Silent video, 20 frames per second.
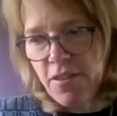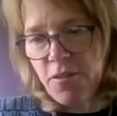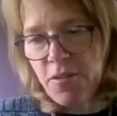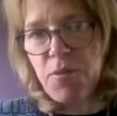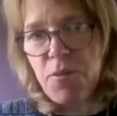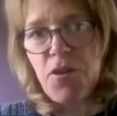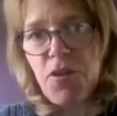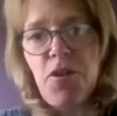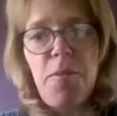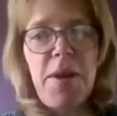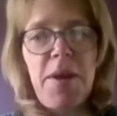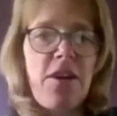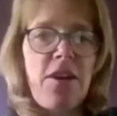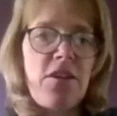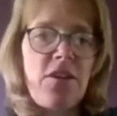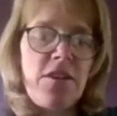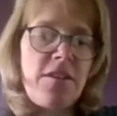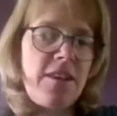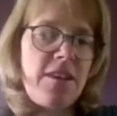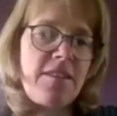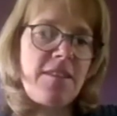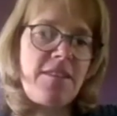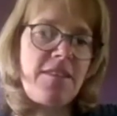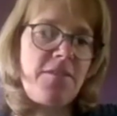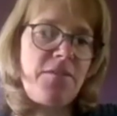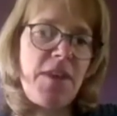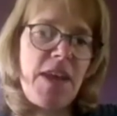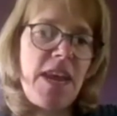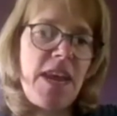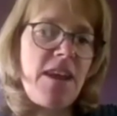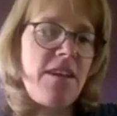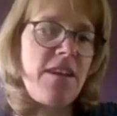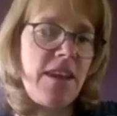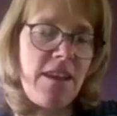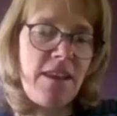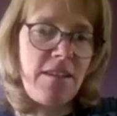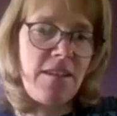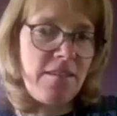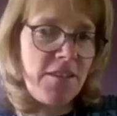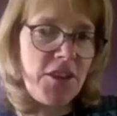probiotics
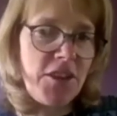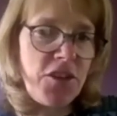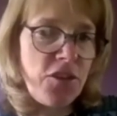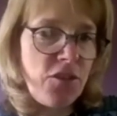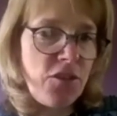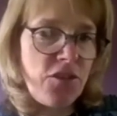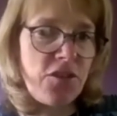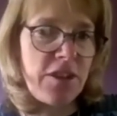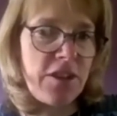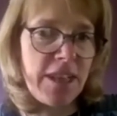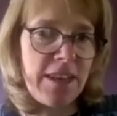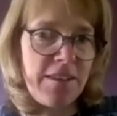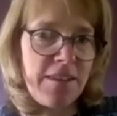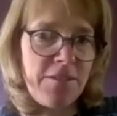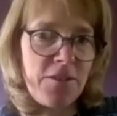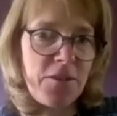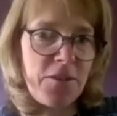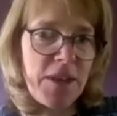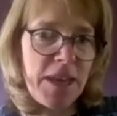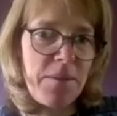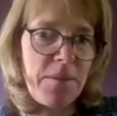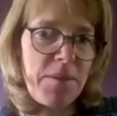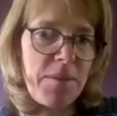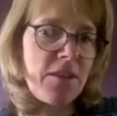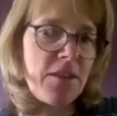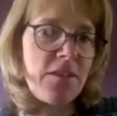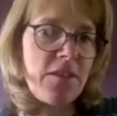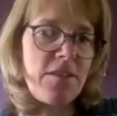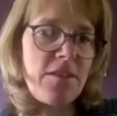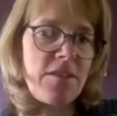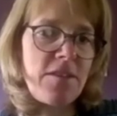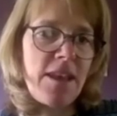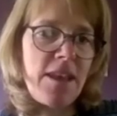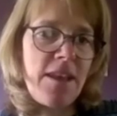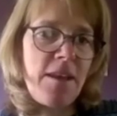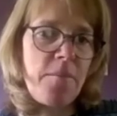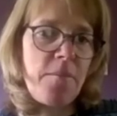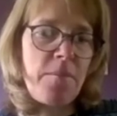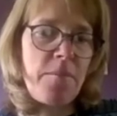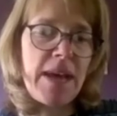vary hugely, okay, mm-hmm. because
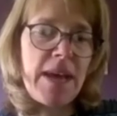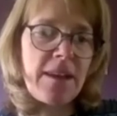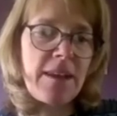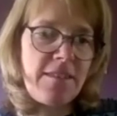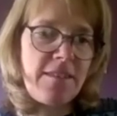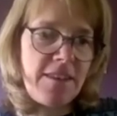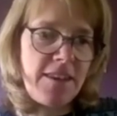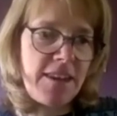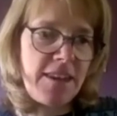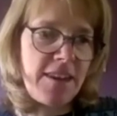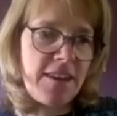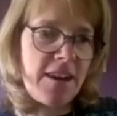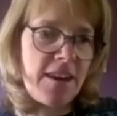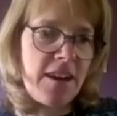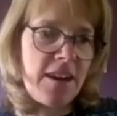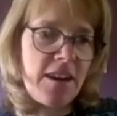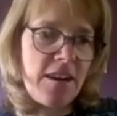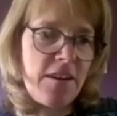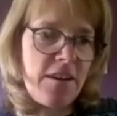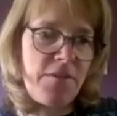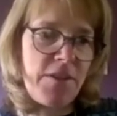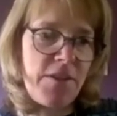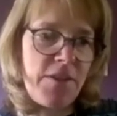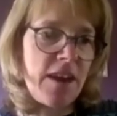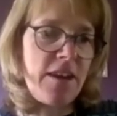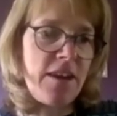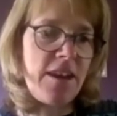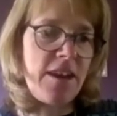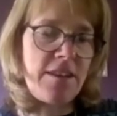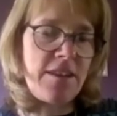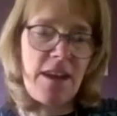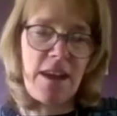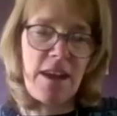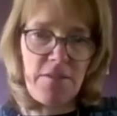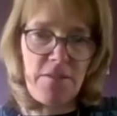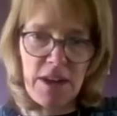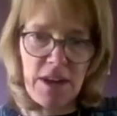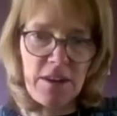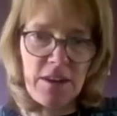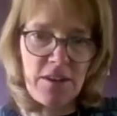mm-hmm. bacteria are very
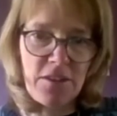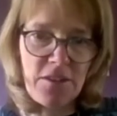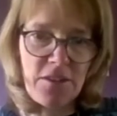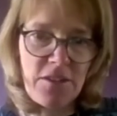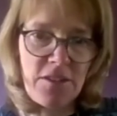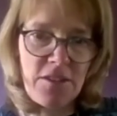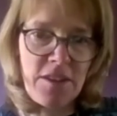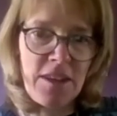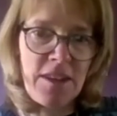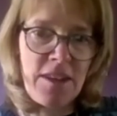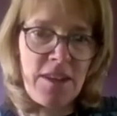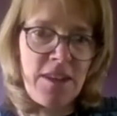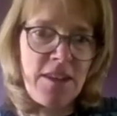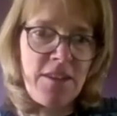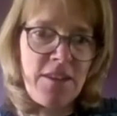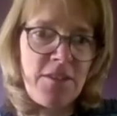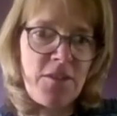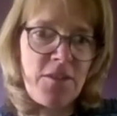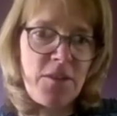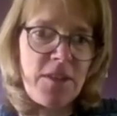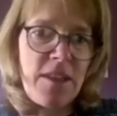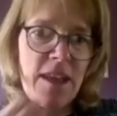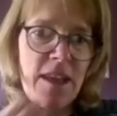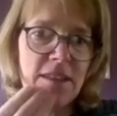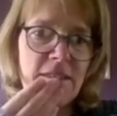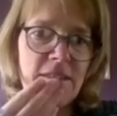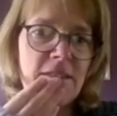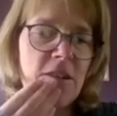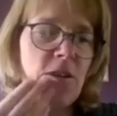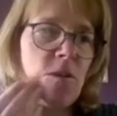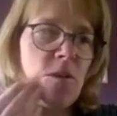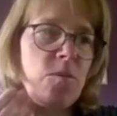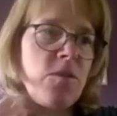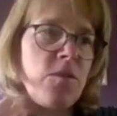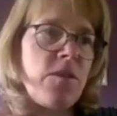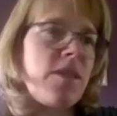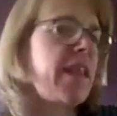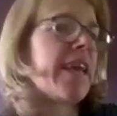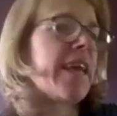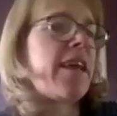diverse. So it's
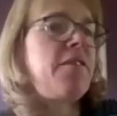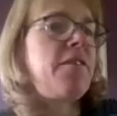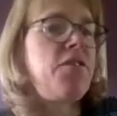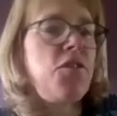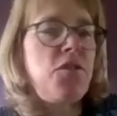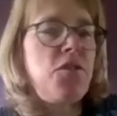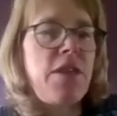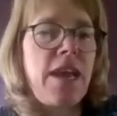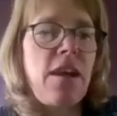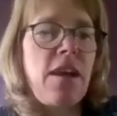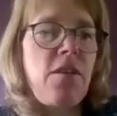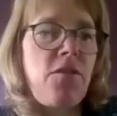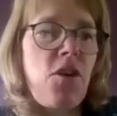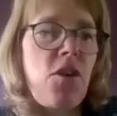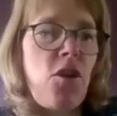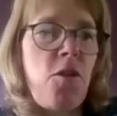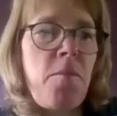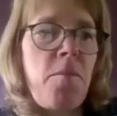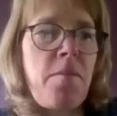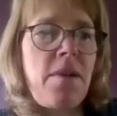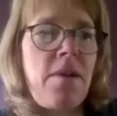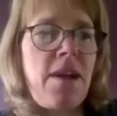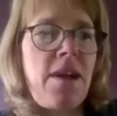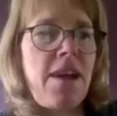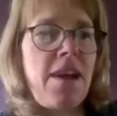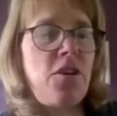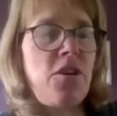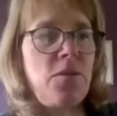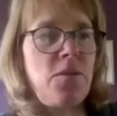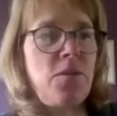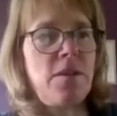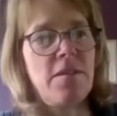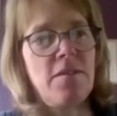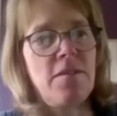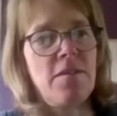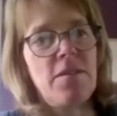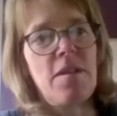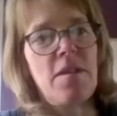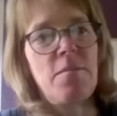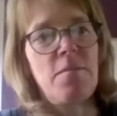almost like if you think of them, I
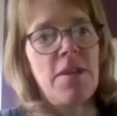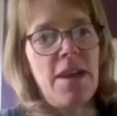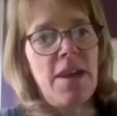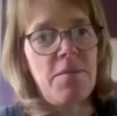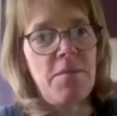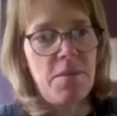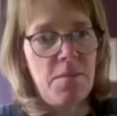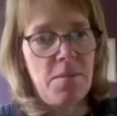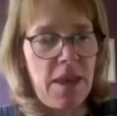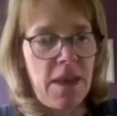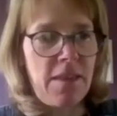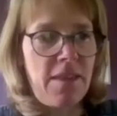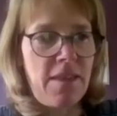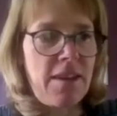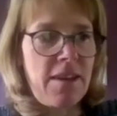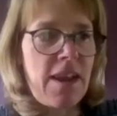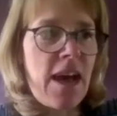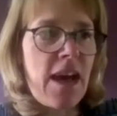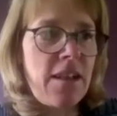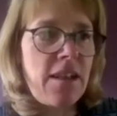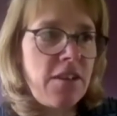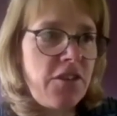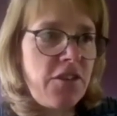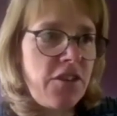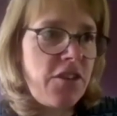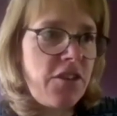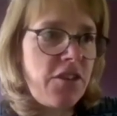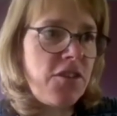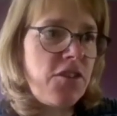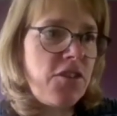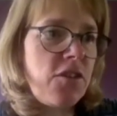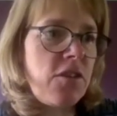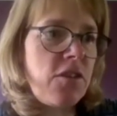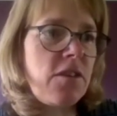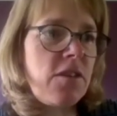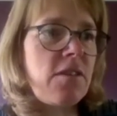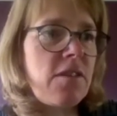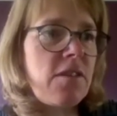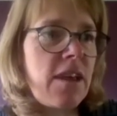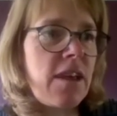sometimes make the analogy to
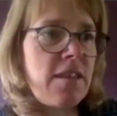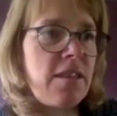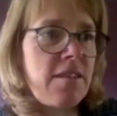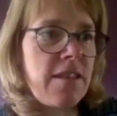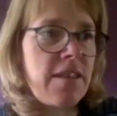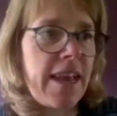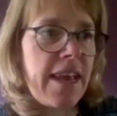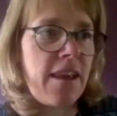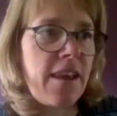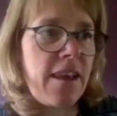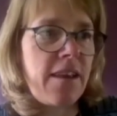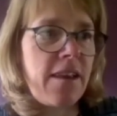students that it's like